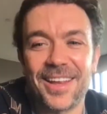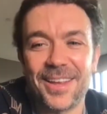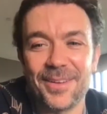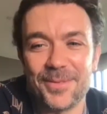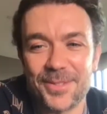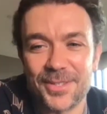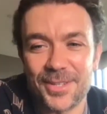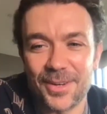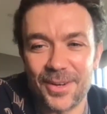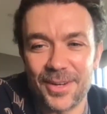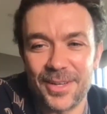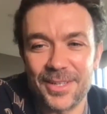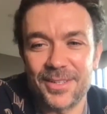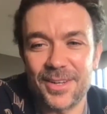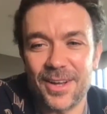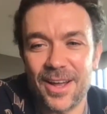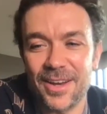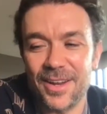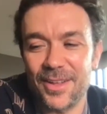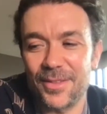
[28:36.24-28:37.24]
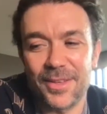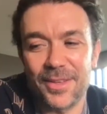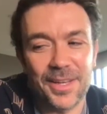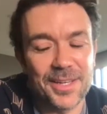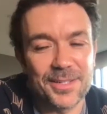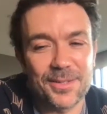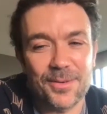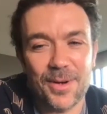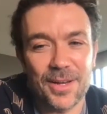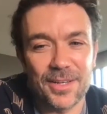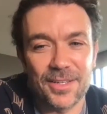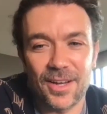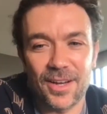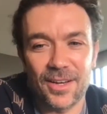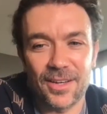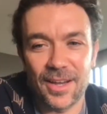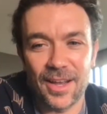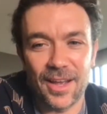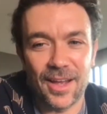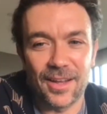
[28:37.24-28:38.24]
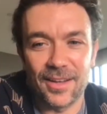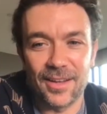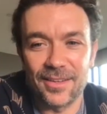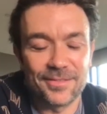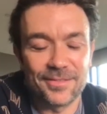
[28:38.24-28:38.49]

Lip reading: him to. He's not, I don't think he's quite done yet.